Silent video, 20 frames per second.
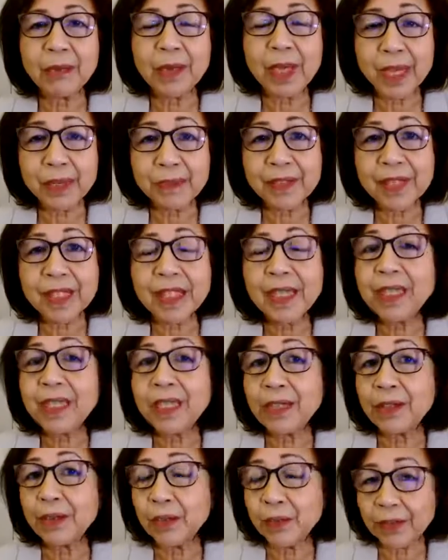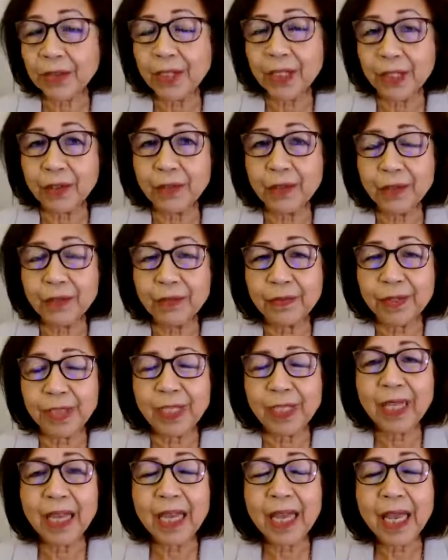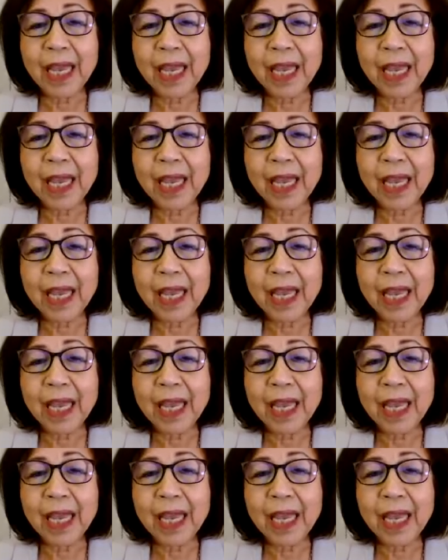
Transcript: We have seen it over and over,